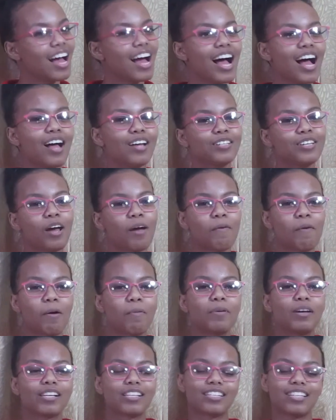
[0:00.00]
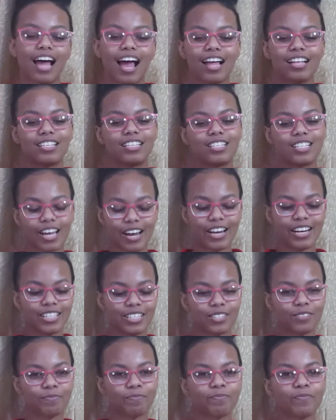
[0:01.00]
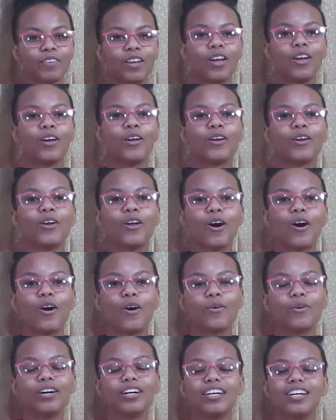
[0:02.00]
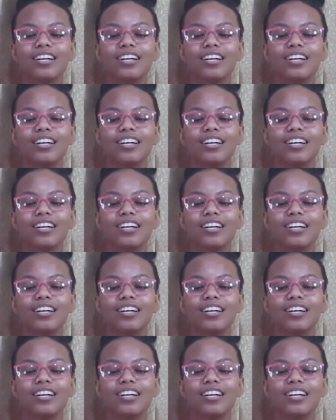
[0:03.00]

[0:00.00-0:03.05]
I'll try my best to answer it. Now,